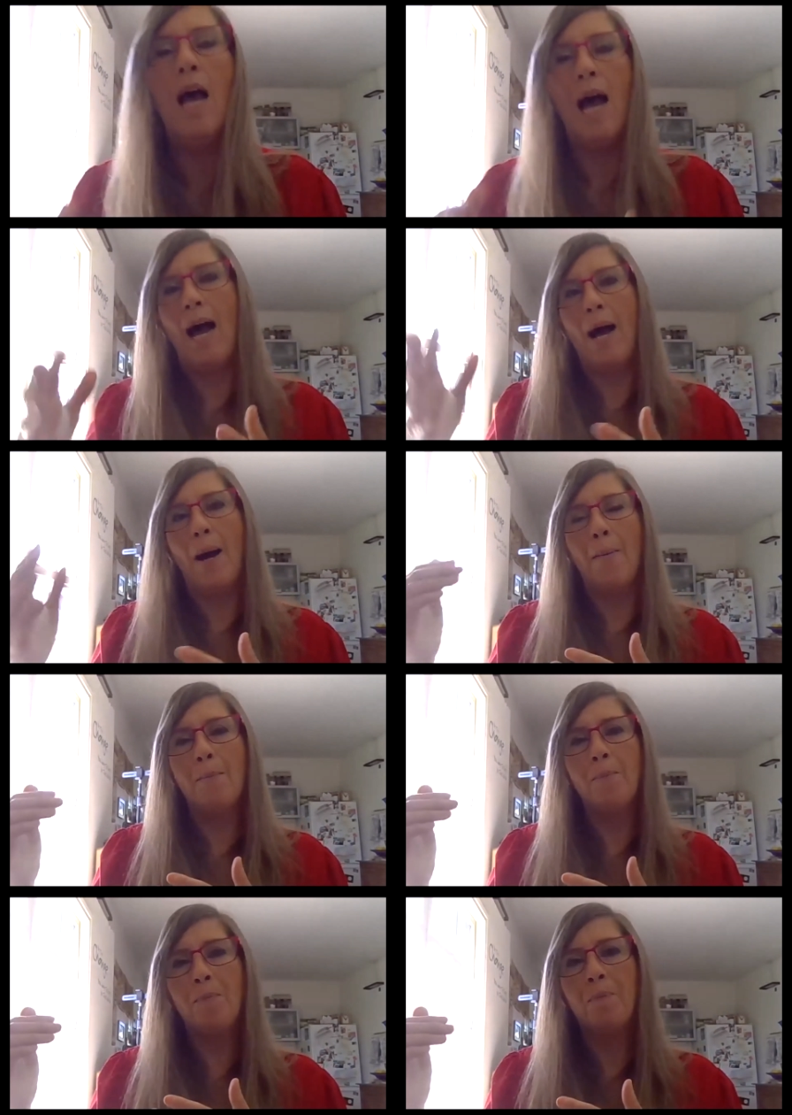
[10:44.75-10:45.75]

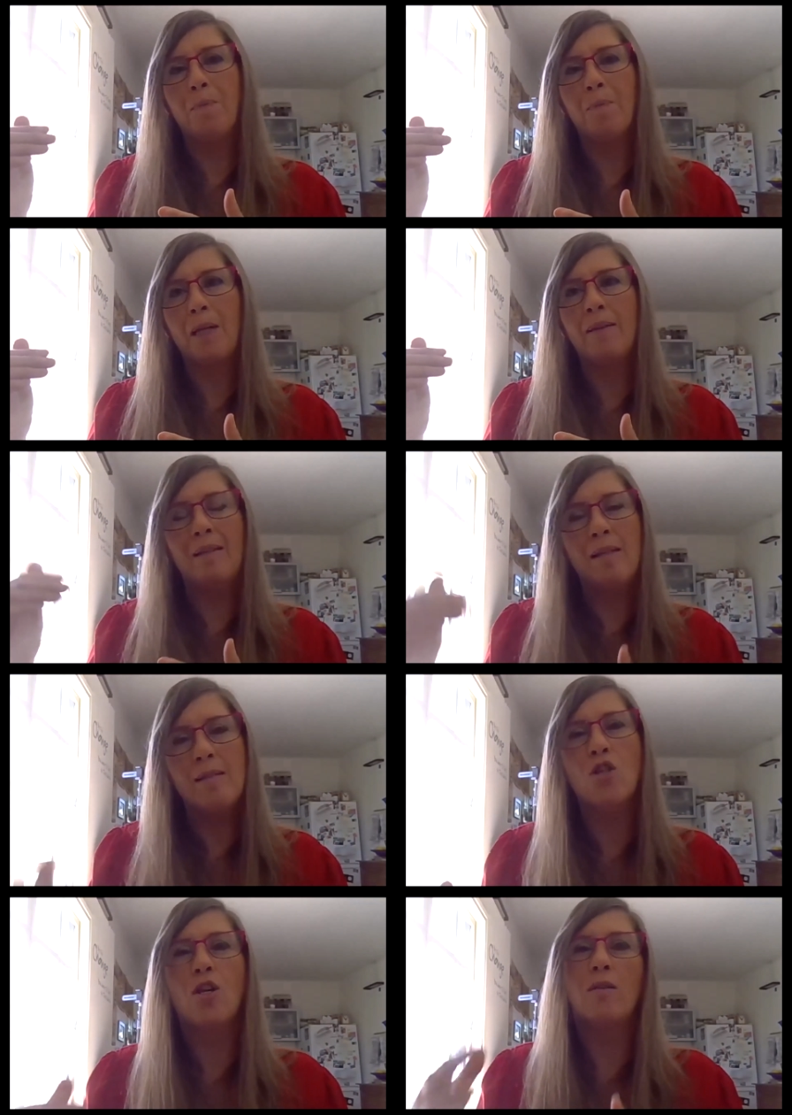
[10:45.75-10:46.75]
The
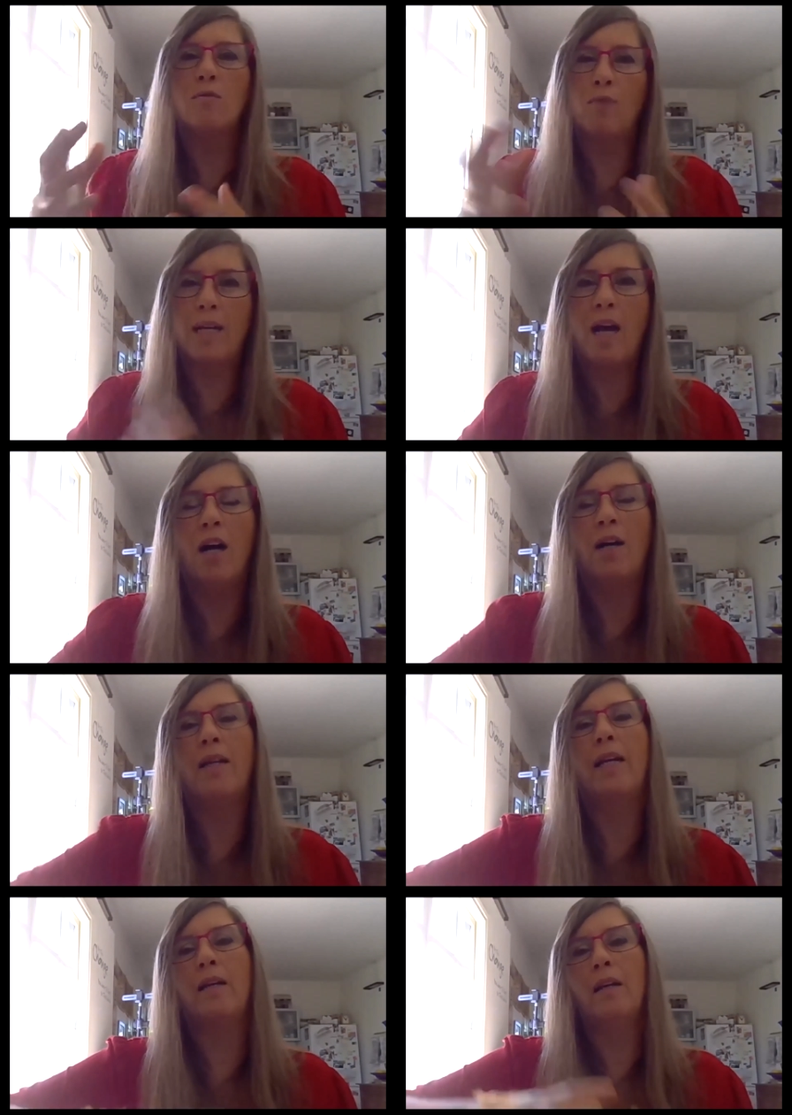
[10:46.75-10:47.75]
decision
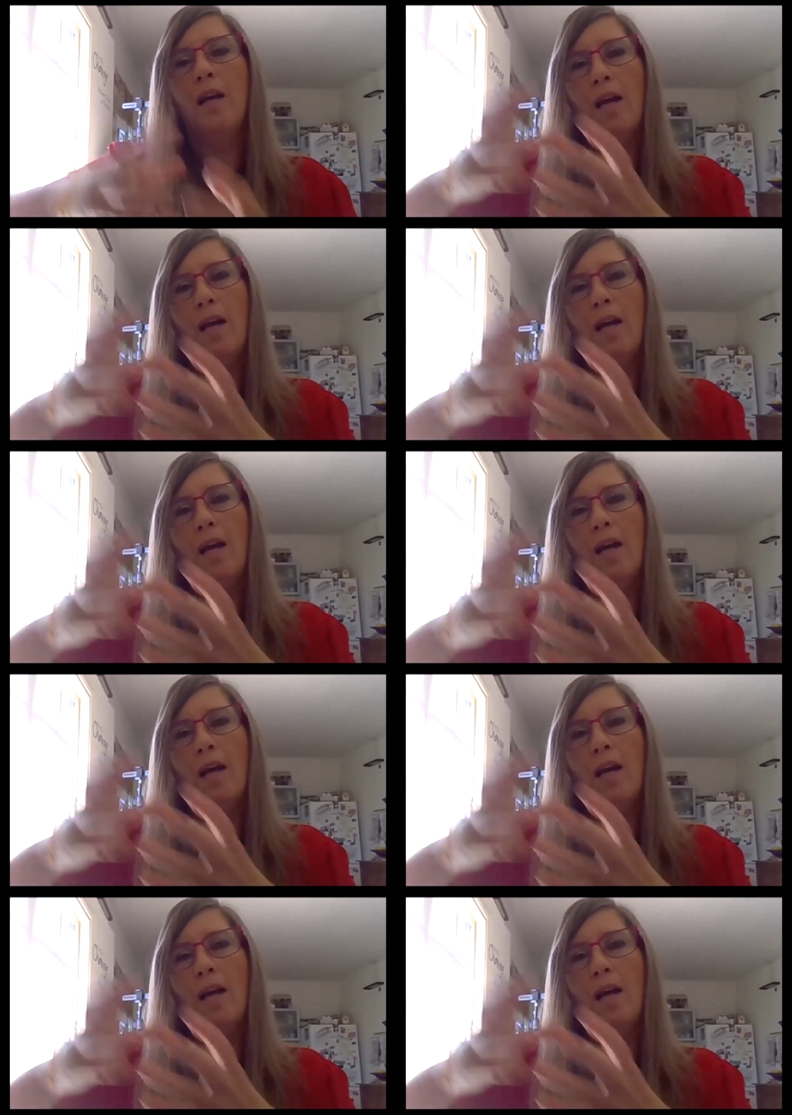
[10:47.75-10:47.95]
regarding